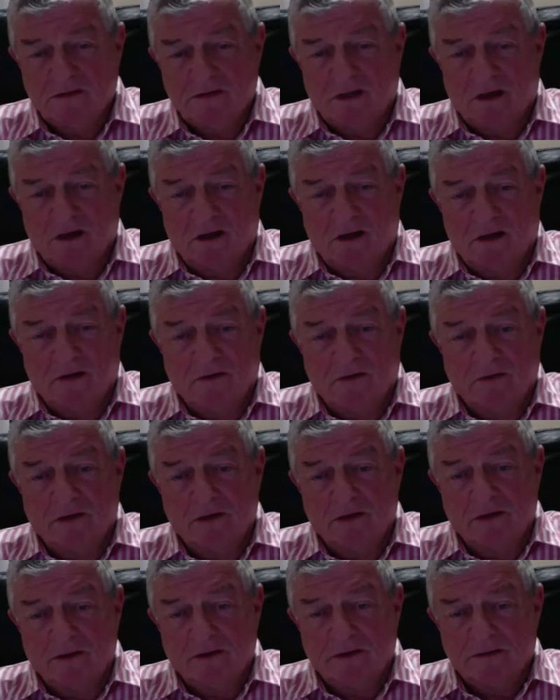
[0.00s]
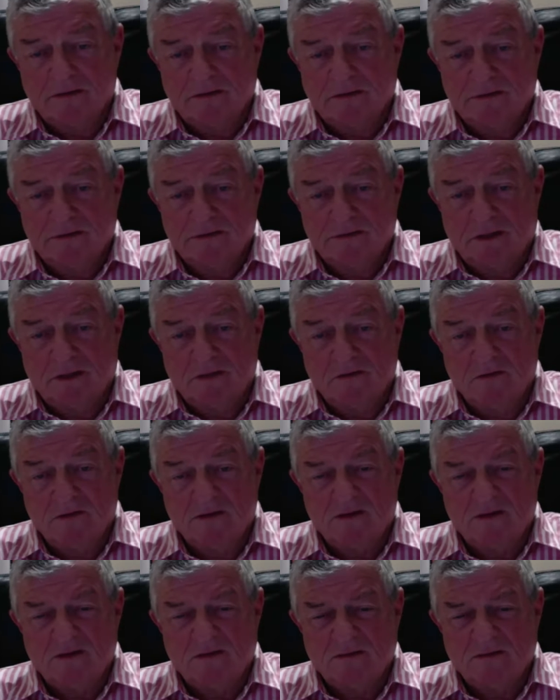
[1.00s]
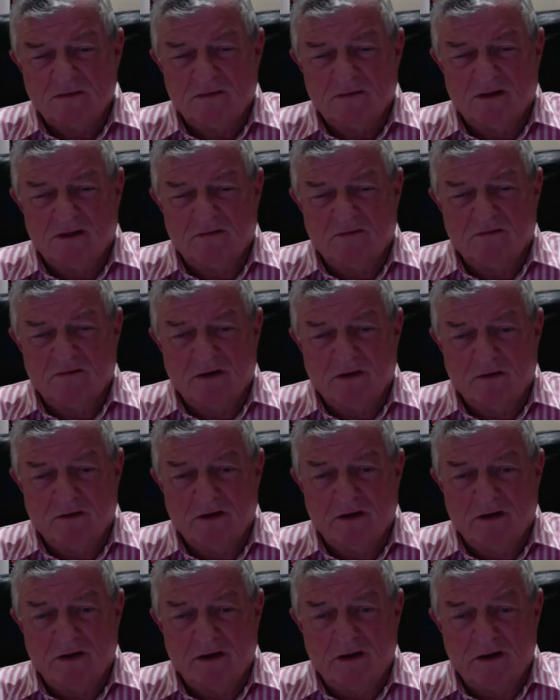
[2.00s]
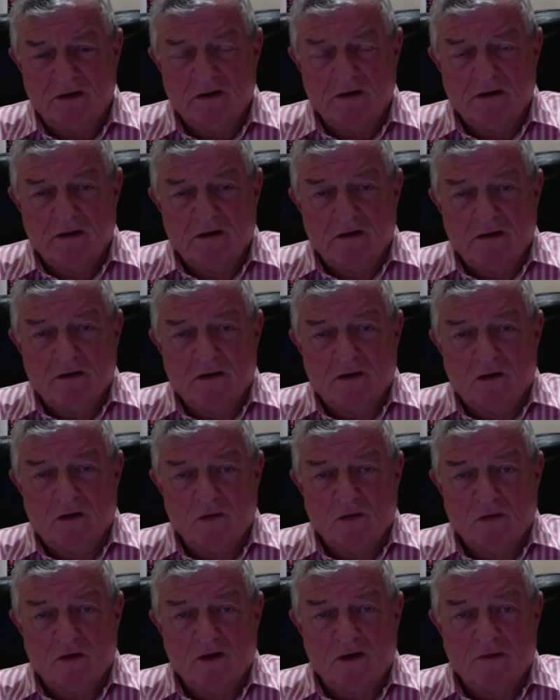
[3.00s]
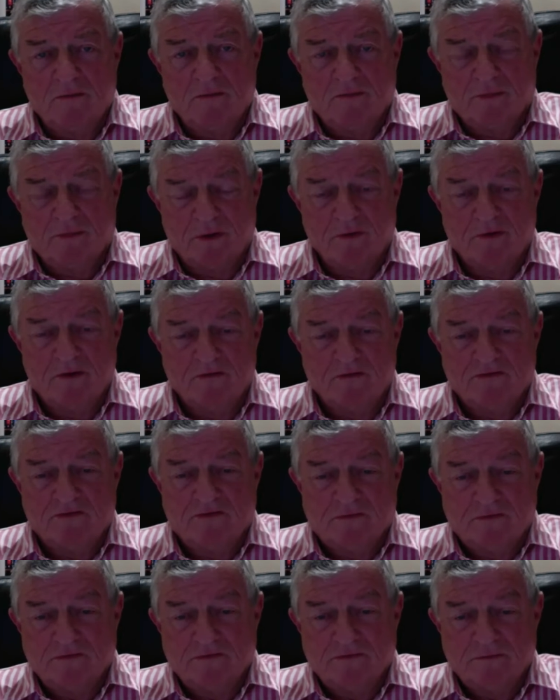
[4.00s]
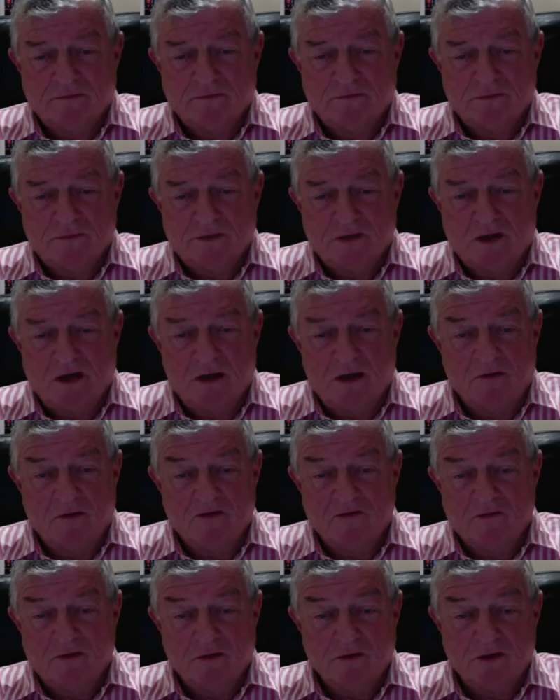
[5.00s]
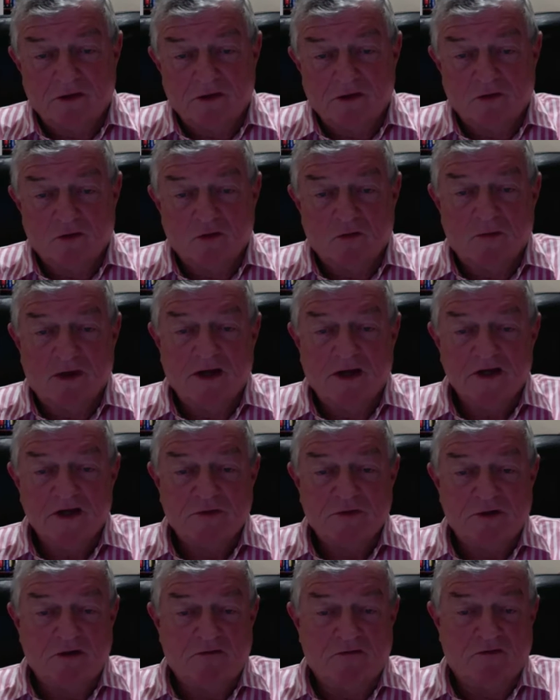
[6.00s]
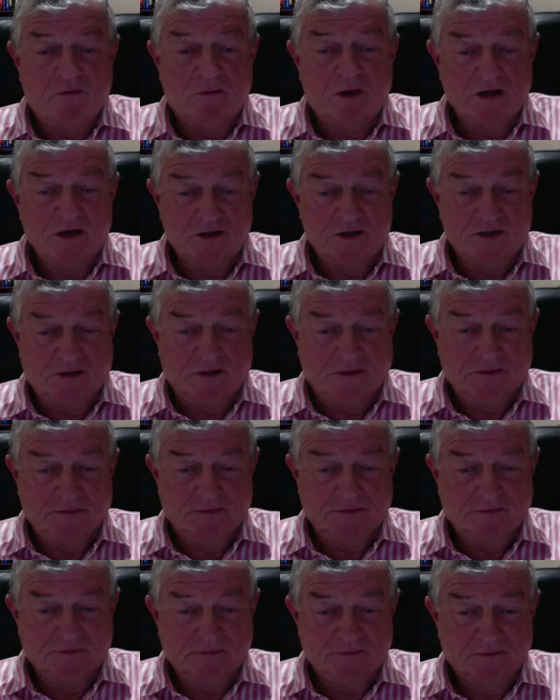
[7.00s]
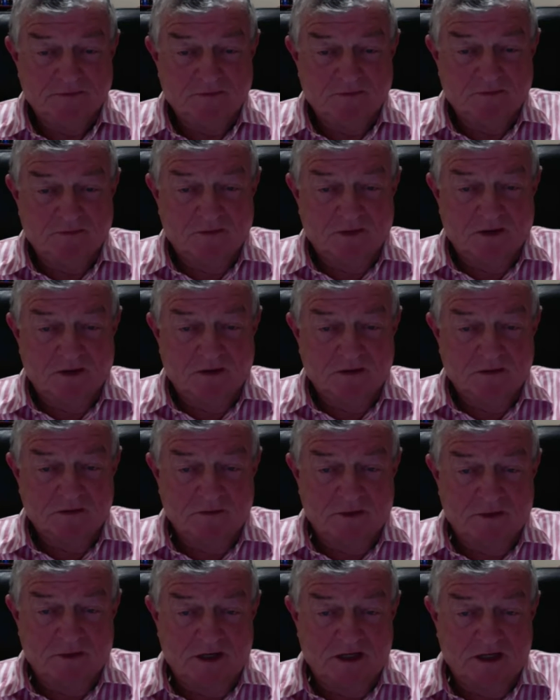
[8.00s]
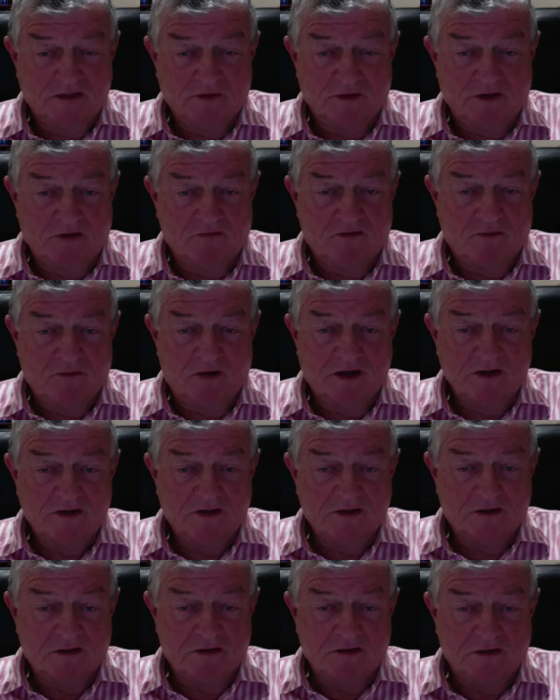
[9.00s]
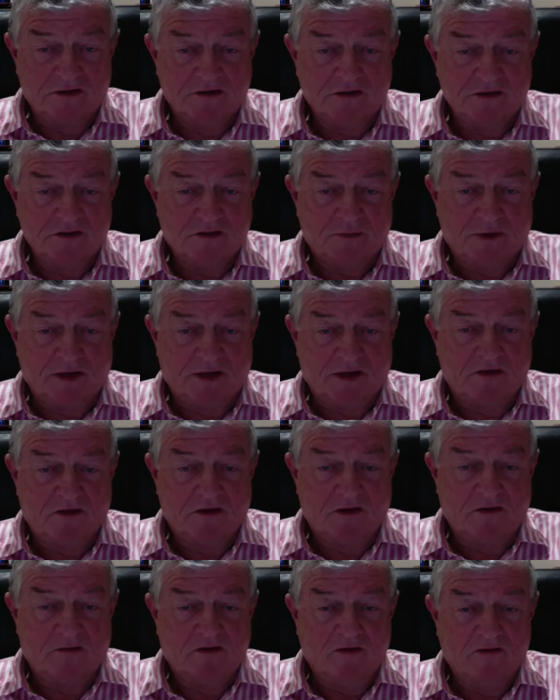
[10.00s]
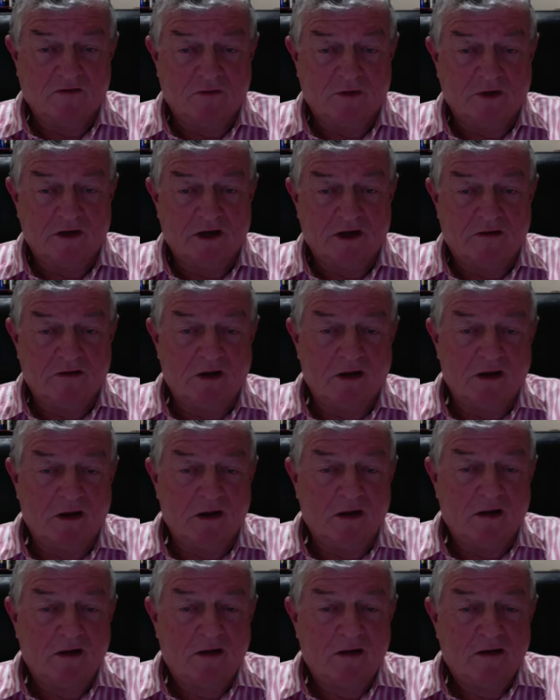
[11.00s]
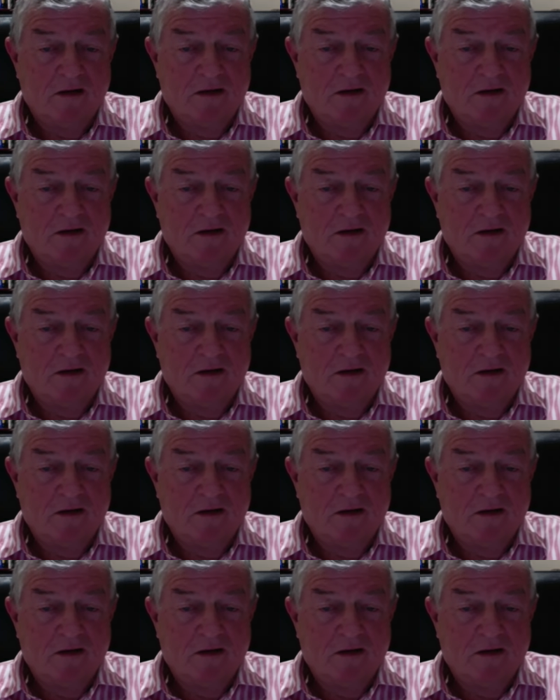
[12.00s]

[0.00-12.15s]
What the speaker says: So that was in a very early primitive time of what you'd call management information. Management information didn't exist back there as we know it now.